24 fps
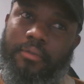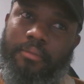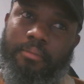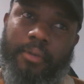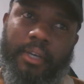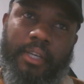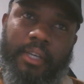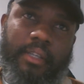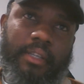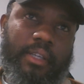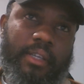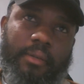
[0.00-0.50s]

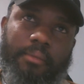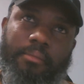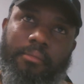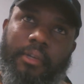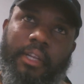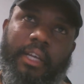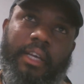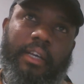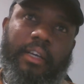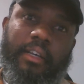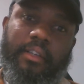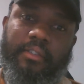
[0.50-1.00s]
My name,
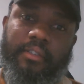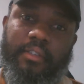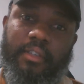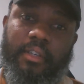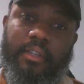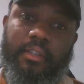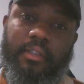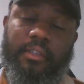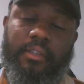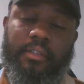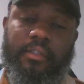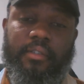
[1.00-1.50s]
like I
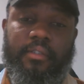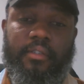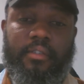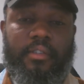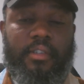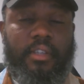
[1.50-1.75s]
said, is